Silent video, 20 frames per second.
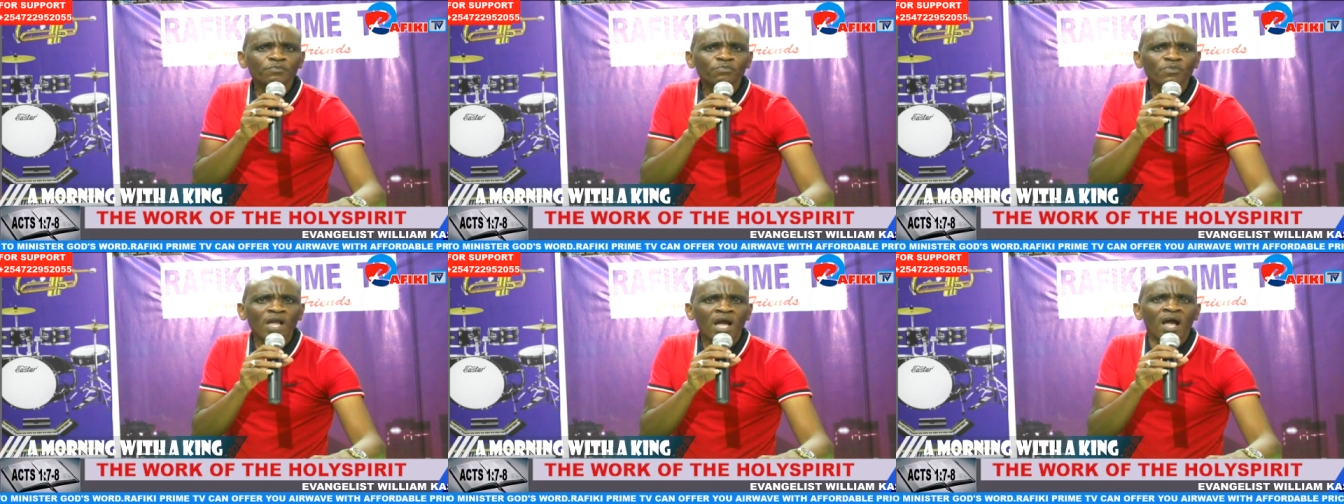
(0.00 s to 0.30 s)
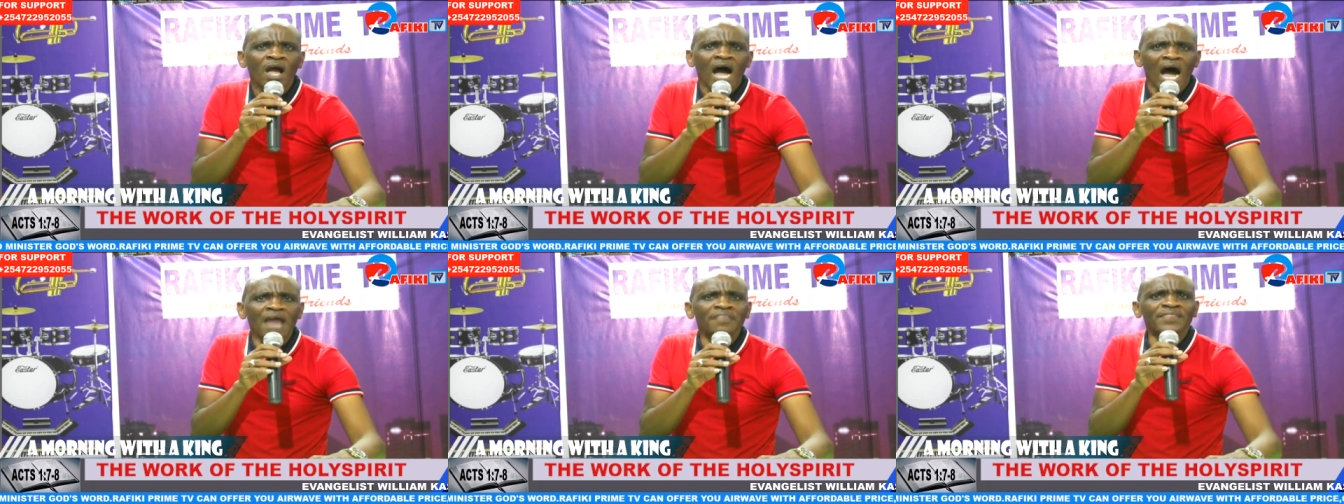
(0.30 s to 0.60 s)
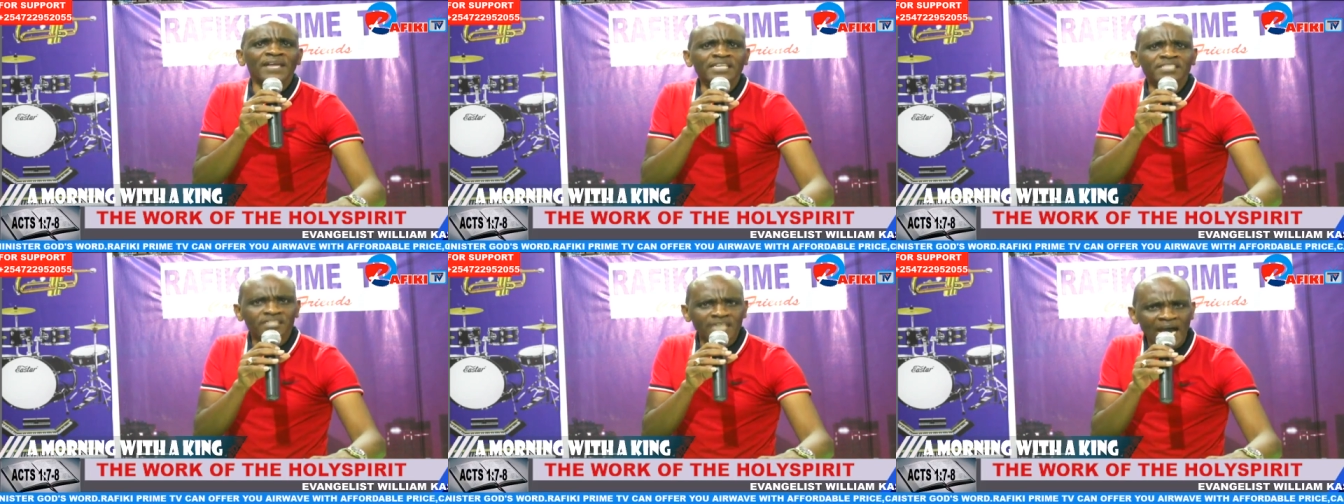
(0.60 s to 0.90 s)
And the
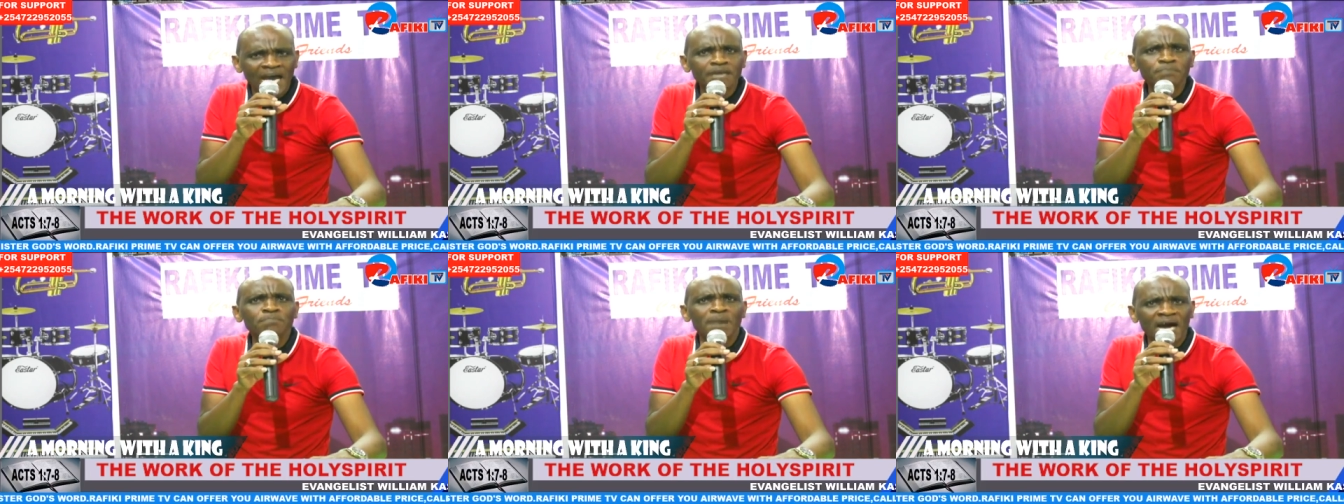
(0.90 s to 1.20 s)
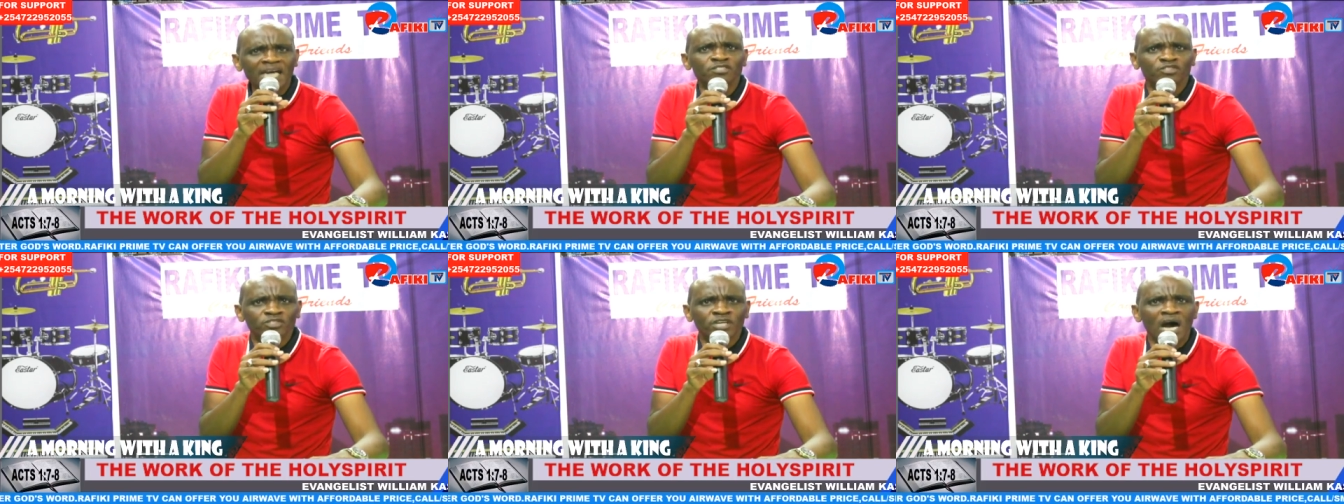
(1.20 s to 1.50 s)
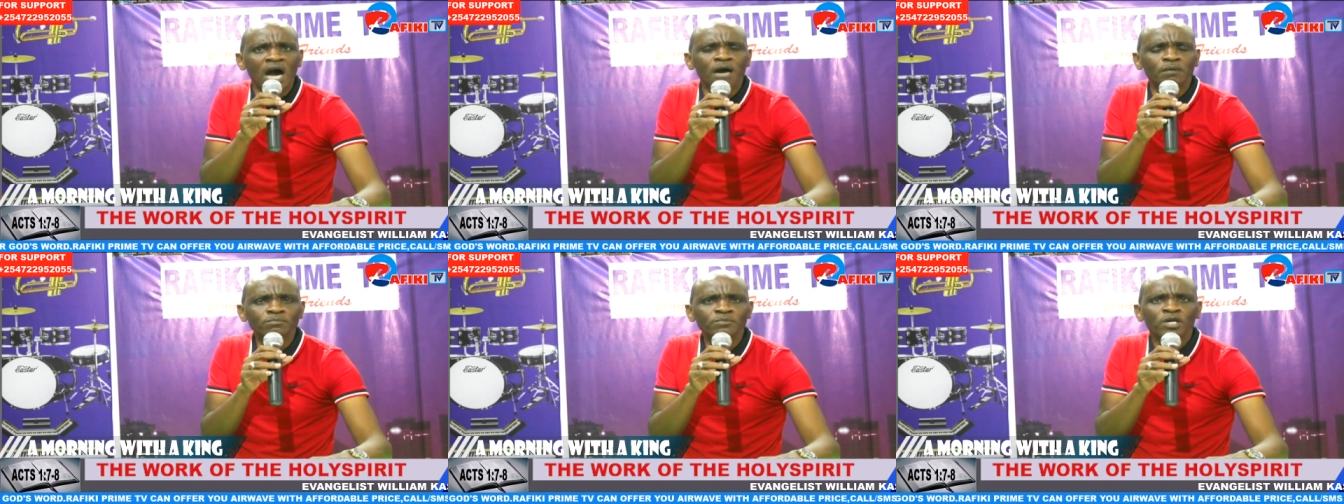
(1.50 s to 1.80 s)
time has
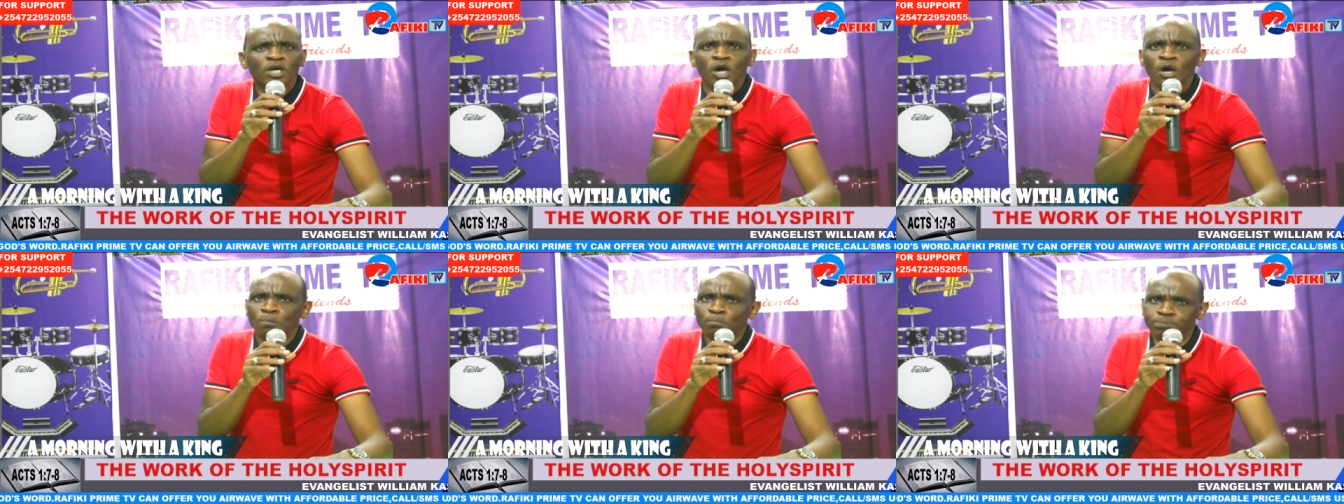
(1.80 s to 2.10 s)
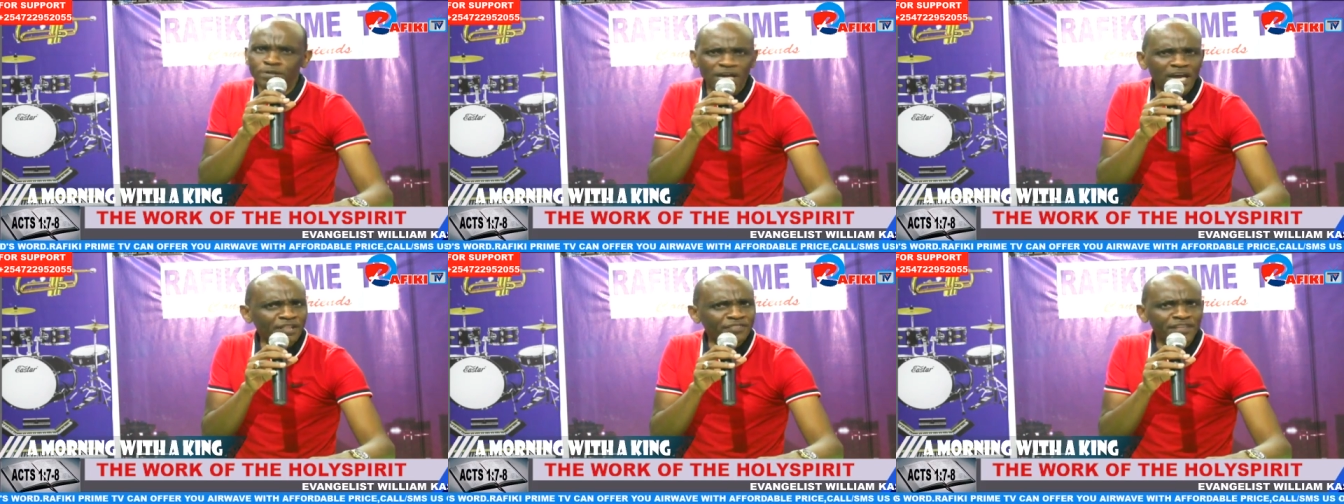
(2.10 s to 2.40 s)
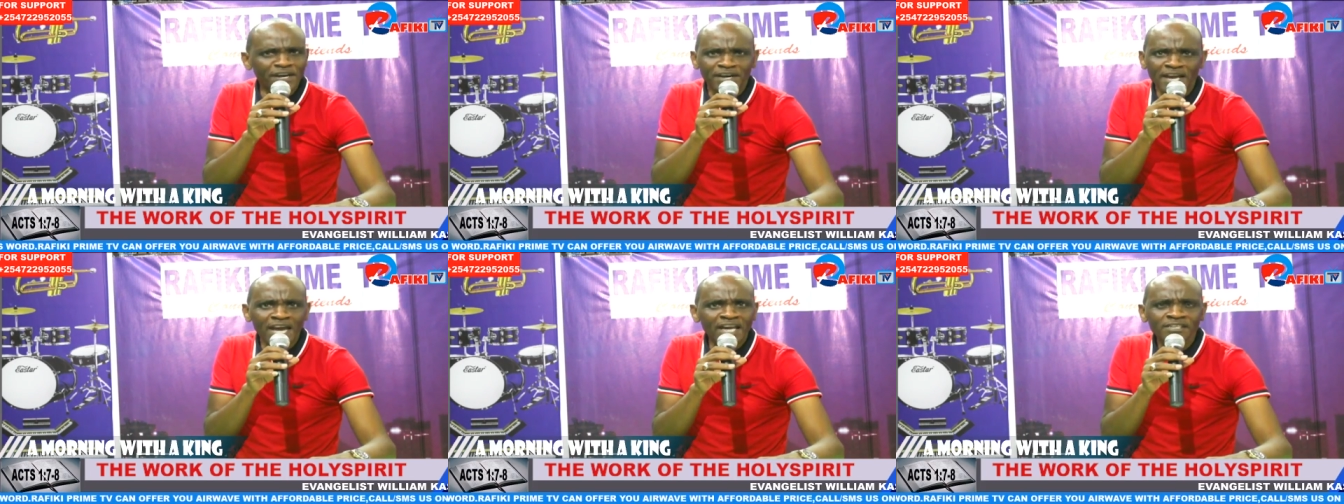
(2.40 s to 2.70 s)
come,
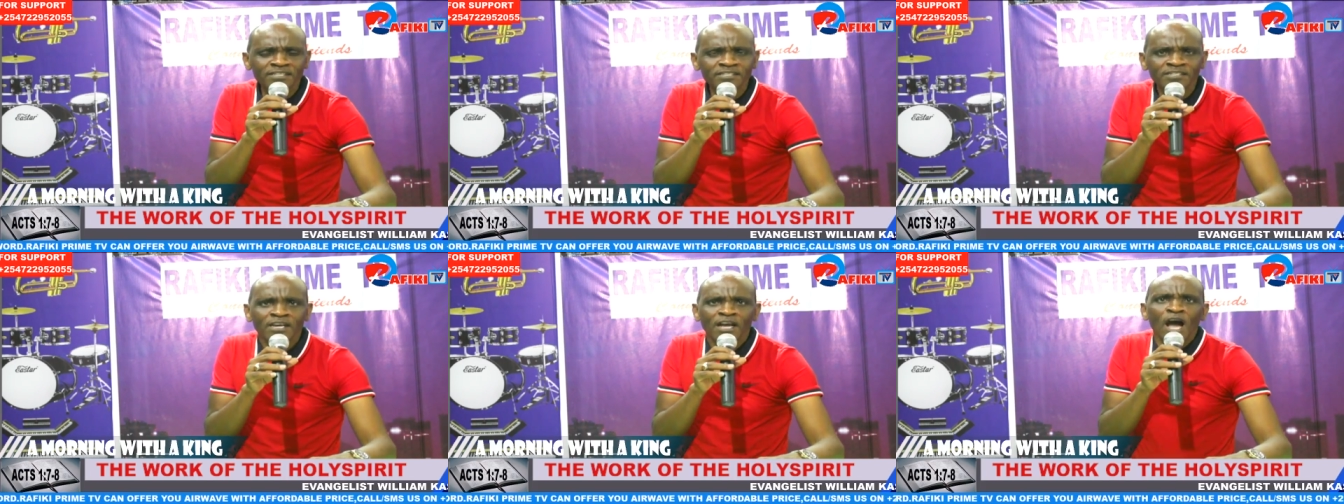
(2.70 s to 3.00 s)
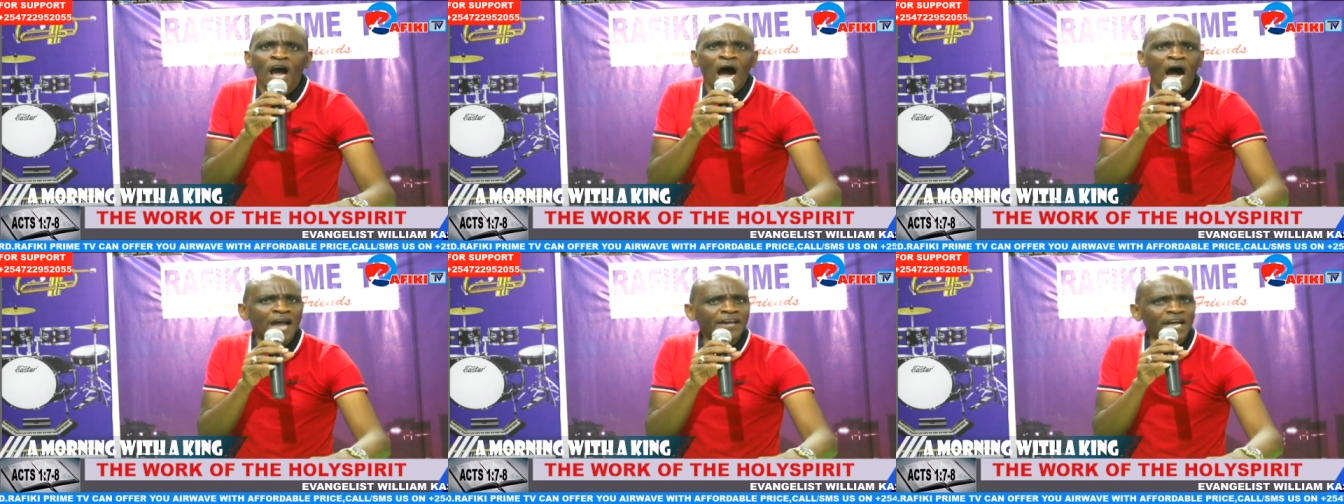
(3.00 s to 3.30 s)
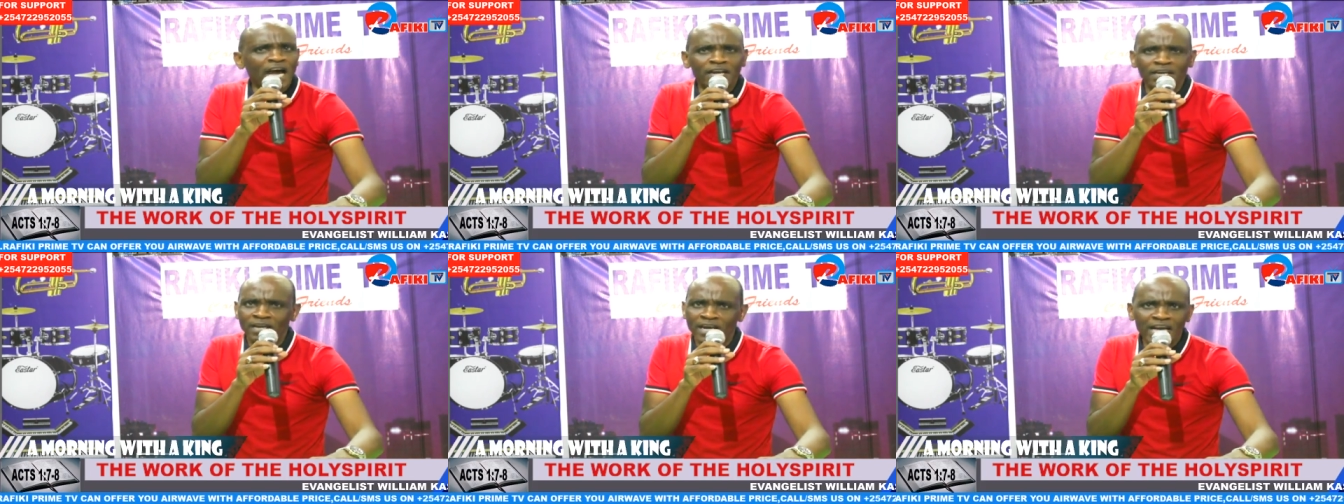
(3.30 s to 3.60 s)
brethren, and
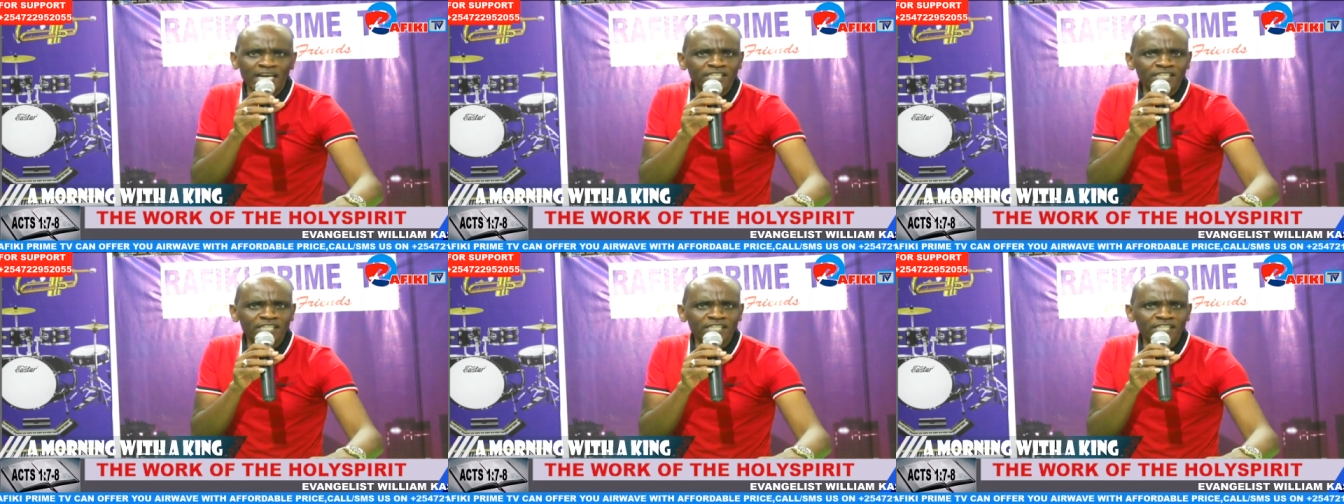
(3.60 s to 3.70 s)
unless the